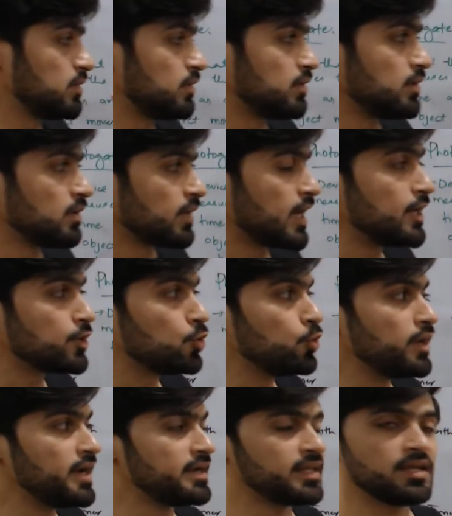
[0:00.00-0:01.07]

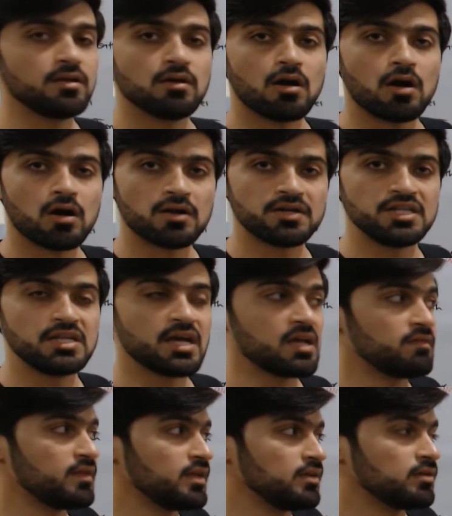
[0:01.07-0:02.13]
calculating or
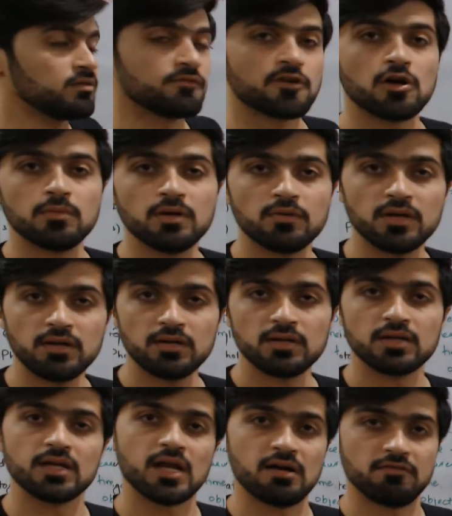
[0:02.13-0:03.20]
deriving from our graph.